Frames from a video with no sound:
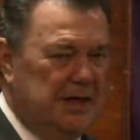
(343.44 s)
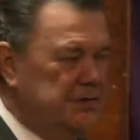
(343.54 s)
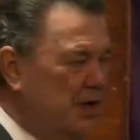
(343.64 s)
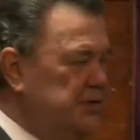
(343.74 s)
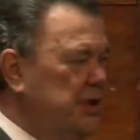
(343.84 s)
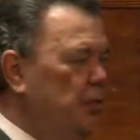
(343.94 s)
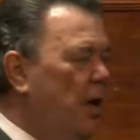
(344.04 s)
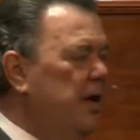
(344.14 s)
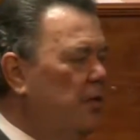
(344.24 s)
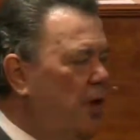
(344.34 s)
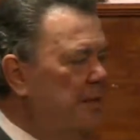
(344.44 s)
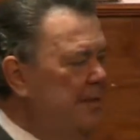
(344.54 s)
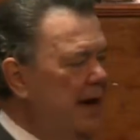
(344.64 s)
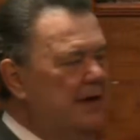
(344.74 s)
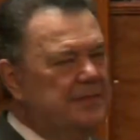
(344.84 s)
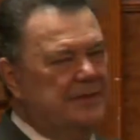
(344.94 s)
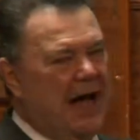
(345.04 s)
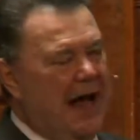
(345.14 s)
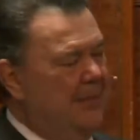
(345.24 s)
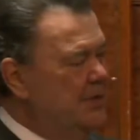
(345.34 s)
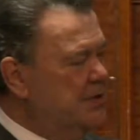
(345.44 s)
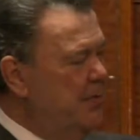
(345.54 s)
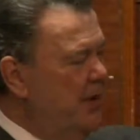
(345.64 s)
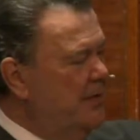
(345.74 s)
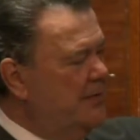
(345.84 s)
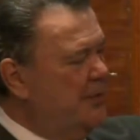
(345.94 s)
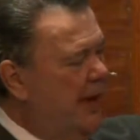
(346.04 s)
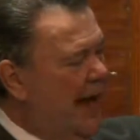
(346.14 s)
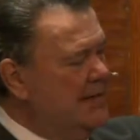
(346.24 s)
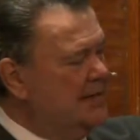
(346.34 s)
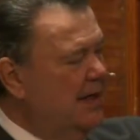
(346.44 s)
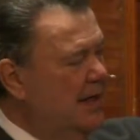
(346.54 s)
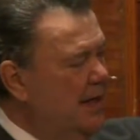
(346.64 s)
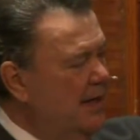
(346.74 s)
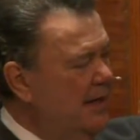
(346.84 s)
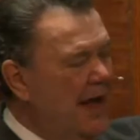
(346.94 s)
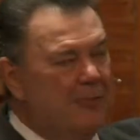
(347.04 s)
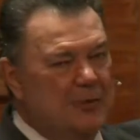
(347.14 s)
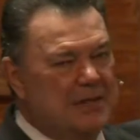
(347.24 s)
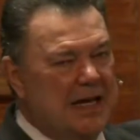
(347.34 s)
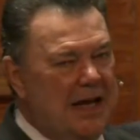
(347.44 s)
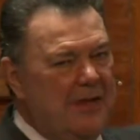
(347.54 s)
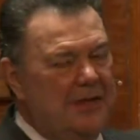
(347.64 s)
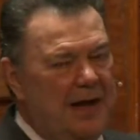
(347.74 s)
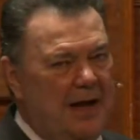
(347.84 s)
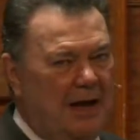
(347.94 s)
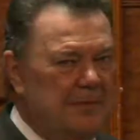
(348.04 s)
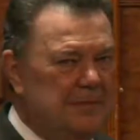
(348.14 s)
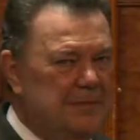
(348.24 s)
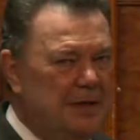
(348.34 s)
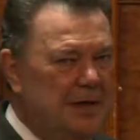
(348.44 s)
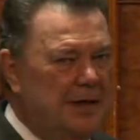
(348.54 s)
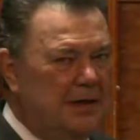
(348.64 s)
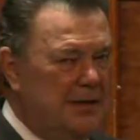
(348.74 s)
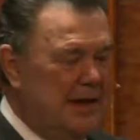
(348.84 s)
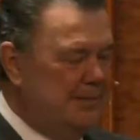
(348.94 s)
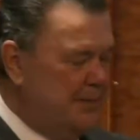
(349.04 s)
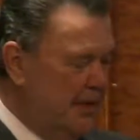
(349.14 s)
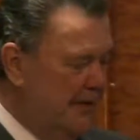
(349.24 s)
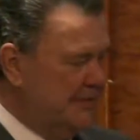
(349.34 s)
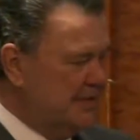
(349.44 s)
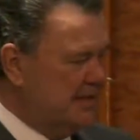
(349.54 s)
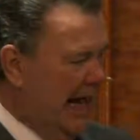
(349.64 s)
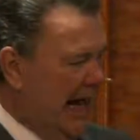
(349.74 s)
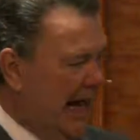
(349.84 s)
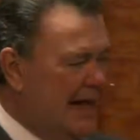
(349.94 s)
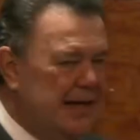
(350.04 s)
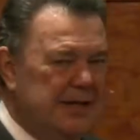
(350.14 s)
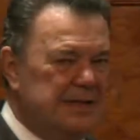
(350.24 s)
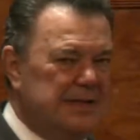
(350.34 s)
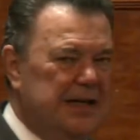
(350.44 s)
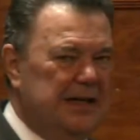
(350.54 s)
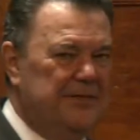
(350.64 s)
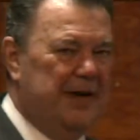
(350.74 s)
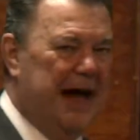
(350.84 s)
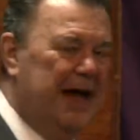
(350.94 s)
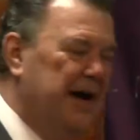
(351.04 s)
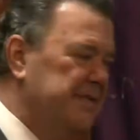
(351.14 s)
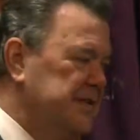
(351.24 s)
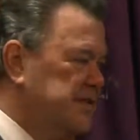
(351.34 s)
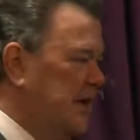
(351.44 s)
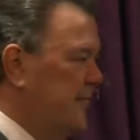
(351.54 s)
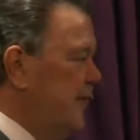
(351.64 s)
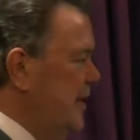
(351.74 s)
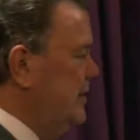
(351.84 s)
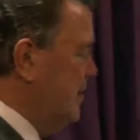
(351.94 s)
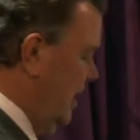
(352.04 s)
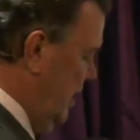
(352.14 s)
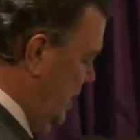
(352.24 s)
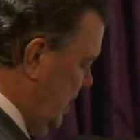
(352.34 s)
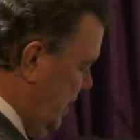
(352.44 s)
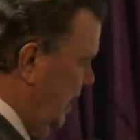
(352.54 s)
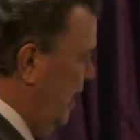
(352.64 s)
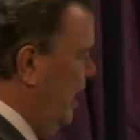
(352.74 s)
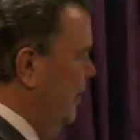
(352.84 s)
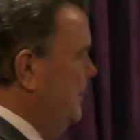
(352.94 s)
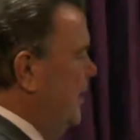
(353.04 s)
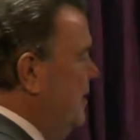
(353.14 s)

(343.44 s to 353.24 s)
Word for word: searching what or what manner of time the Spirit of Christ that was in them that prophesy, signify of the sufferings of